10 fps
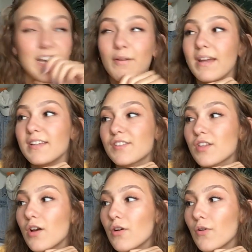Anyway,
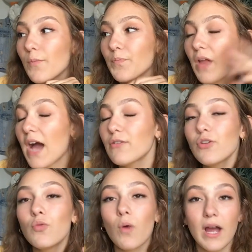so I don't
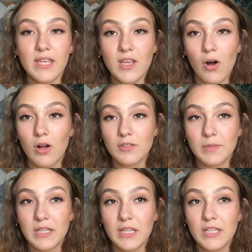know why he called
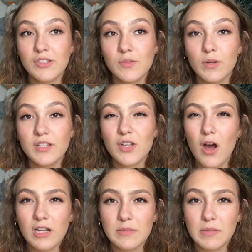me. He just wanted to
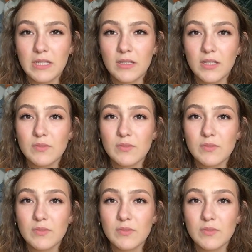talk to me.